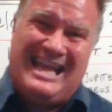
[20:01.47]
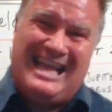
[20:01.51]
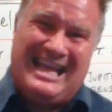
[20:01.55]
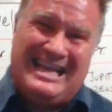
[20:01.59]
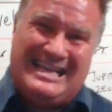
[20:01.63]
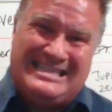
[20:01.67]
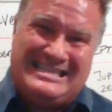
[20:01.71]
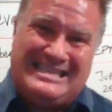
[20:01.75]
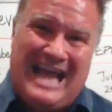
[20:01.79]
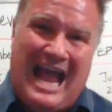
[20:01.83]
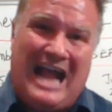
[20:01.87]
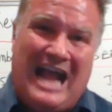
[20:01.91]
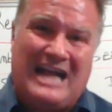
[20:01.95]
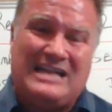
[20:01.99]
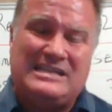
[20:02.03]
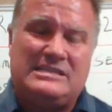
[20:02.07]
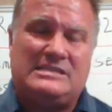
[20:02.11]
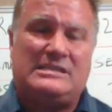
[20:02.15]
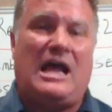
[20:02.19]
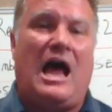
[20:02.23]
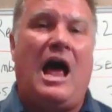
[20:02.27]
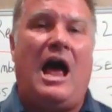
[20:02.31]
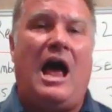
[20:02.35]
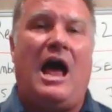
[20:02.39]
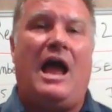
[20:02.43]
exact
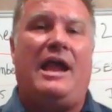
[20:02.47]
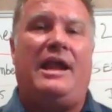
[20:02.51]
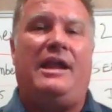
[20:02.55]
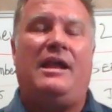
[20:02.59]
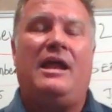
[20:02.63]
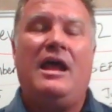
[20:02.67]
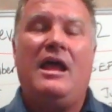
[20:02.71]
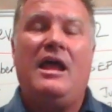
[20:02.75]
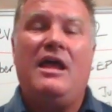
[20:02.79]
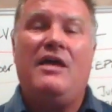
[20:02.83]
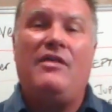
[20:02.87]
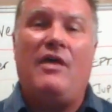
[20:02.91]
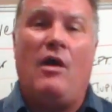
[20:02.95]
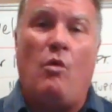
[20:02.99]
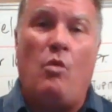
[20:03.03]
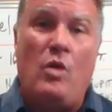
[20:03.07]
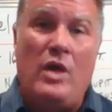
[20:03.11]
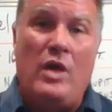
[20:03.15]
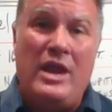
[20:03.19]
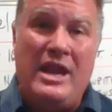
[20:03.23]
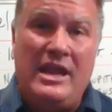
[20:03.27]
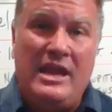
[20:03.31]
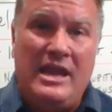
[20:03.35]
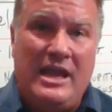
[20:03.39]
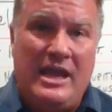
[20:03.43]
sign that
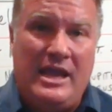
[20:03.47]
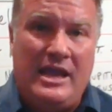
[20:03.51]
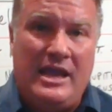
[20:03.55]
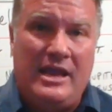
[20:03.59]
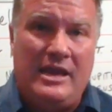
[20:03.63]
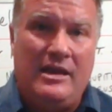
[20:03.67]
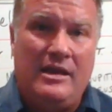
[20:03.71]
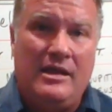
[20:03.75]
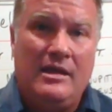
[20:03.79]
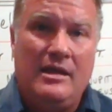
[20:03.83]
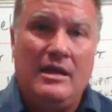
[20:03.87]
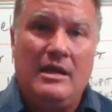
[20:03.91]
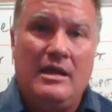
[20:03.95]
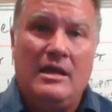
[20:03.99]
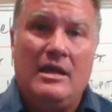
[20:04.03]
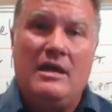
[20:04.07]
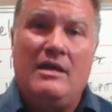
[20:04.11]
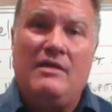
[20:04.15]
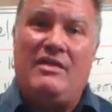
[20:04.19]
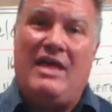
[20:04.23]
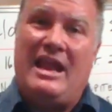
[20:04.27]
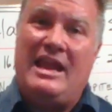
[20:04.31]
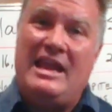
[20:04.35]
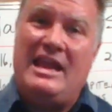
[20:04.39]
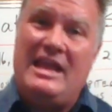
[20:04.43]
we need,
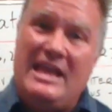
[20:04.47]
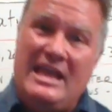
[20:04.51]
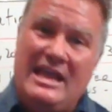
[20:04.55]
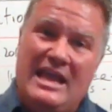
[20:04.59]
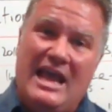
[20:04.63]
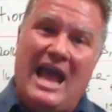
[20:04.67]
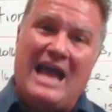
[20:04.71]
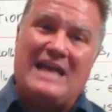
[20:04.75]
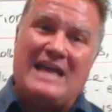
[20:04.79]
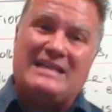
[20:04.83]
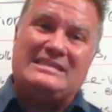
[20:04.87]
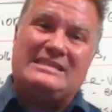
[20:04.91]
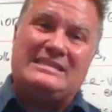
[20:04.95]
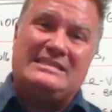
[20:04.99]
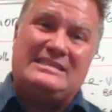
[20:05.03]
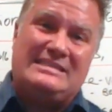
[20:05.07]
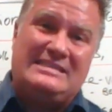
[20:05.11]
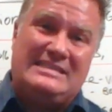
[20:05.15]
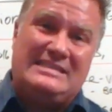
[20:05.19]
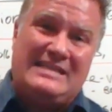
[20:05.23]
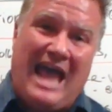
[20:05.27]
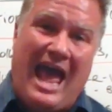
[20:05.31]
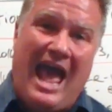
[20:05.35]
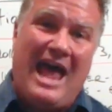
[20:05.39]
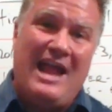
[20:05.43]
that he has
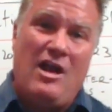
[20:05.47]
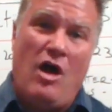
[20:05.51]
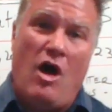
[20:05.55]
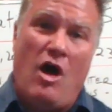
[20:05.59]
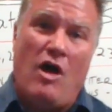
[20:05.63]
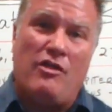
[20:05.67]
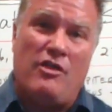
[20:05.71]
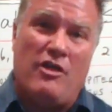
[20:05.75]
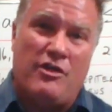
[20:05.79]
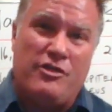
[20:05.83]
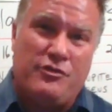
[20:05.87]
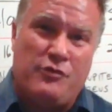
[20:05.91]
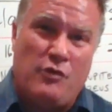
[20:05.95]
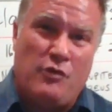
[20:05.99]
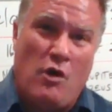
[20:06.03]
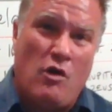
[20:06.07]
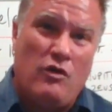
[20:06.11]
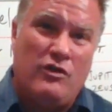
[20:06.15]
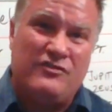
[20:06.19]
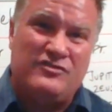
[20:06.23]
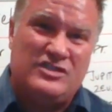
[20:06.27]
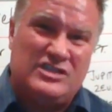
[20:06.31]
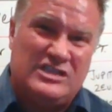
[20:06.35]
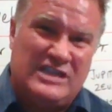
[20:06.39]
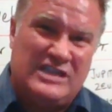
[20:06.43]
sat on the throne
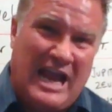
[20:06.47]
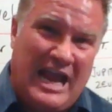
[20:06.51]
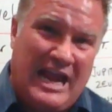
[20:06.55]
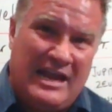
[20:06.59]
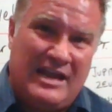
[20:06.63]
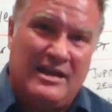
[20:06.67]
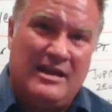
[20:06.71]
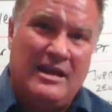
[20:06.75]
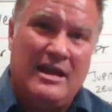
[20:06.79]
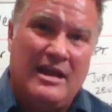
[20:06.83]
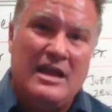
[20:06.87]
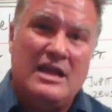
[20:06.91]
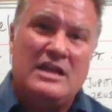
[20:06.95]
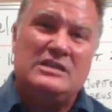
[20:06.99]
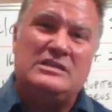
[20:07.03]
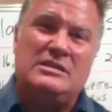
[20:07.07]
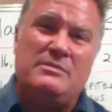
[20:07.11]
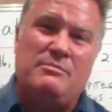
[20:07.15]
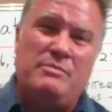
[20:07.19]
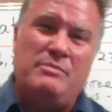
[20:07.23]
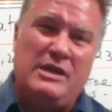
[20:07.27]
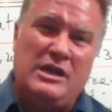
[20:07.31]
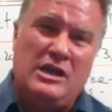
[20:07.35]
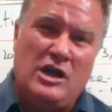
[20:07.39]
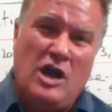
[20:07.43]
of Satan to
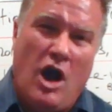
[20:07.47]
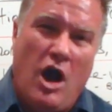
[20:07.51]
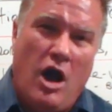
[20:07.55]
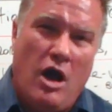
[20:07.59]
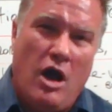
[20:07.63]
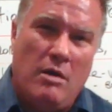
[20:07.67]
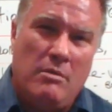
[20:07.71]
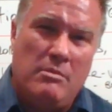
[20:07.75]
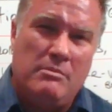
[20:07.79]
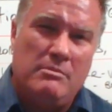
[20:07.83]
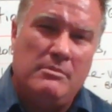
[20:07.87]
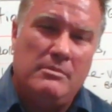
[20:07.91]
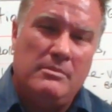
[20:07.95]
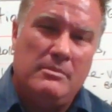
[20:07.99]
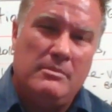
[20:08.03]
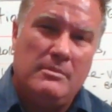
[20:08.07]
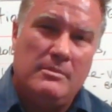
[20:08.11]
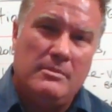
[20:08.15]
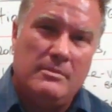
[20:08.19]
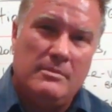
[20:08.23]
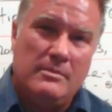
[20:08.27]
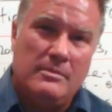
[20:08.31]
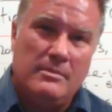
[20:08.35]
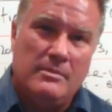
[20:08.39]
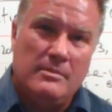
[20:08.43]
become
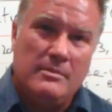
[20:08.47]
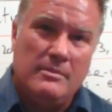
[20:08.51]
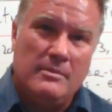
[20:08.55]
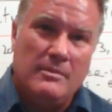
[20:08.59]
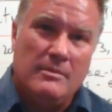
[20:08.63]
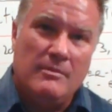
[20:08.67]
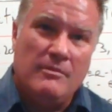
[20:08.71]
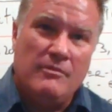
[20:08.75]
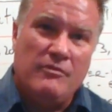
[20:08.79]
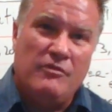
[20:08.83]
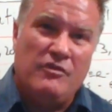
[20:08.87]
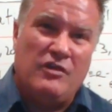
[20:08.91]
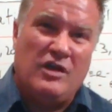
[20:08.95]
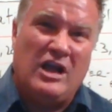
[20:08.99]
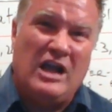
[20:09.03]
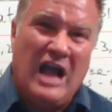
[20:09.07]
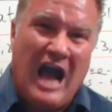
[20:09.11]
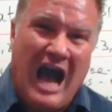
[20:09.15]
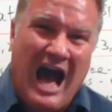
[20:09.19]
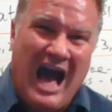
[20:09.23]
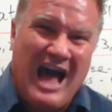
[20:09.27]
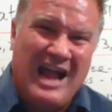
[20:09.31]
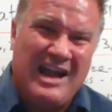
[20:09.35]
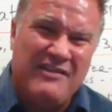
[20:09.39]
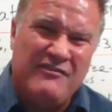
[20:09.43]
the
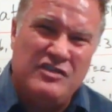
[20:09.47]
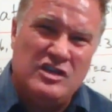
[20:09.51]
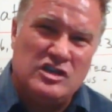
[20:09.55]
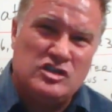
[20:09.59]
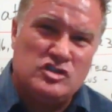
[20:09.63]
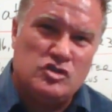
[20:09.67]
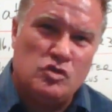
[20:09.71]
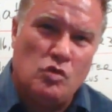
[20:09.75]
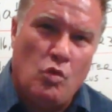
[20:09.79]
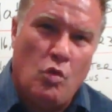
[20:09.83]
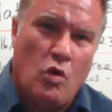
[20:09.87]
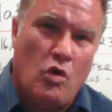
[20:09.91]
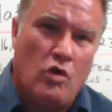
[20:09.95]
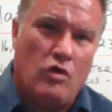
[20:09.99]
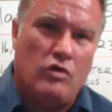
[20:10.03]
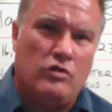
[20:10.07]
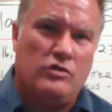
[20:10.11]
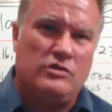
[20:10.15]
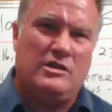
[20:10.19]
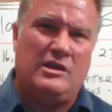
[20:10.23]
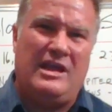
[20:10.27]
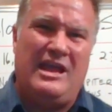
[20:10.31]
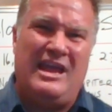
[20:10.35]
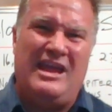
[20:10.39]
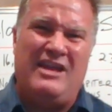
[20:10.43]
God of this
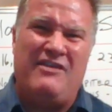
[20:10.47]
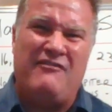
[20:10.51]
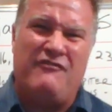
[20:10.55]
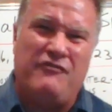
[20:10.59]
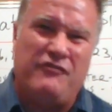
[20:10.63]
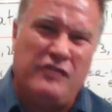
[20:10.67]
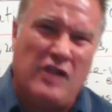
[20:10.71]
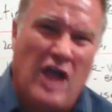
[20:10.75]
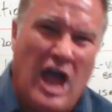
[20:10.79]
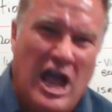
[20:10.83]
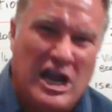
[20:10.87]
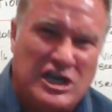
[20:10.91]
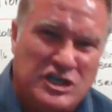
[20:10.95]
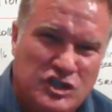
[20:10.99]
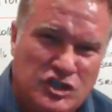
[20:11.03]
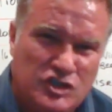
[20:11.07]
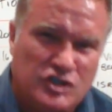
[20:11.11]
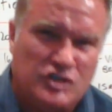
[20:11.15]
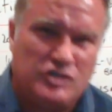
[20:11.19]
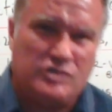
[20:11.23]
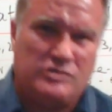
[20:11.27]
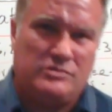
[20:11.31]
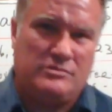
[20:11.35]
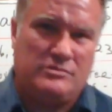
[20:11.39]
world in flesh.